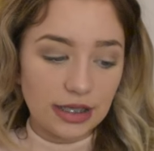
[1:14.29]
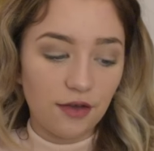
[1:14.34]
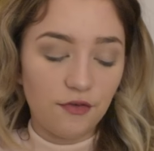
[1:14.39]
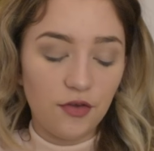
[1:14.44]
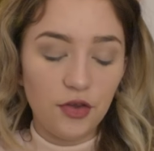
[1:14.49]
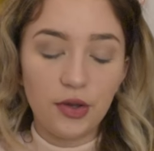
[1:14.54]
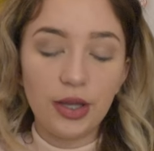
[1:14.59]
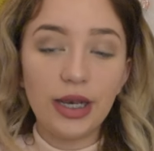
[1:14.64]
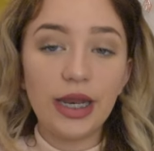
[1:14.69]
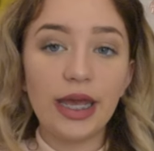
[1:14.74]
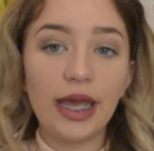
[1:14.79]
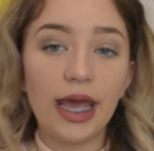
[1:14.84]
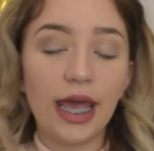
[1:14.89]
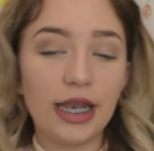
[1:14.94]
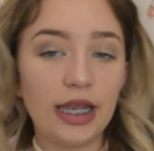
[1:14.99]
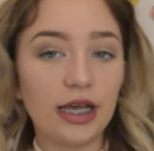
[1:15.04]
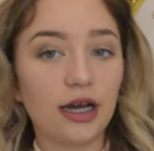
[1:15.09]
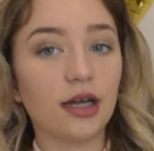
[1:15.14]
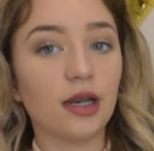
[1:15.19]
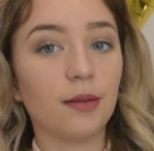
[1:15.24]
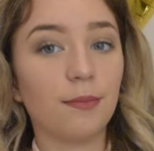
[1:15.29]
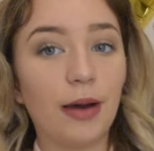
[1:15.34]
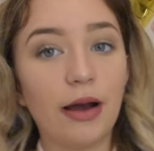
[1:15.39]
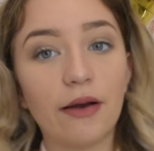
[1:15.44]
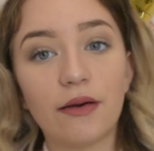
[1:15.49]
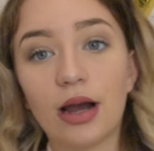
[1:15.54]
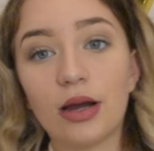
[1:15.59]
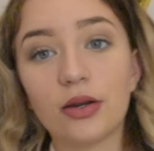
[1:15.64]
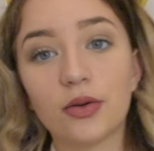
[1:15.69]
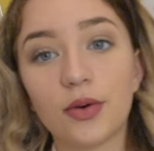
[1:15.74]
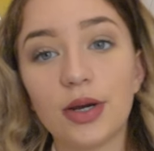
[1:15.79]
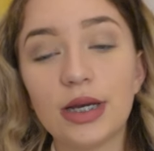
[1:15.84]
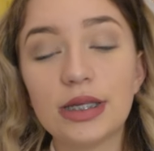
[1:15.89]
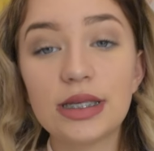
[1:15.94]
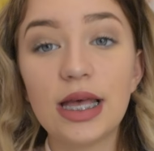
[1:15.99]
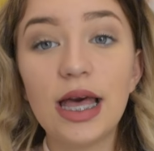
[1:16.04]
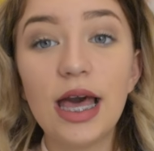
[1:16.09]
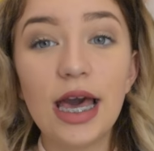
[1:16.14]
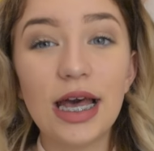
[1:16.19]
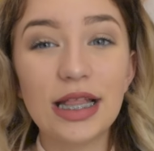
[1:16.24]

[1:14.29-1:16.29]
if you can hear any kind of background noise.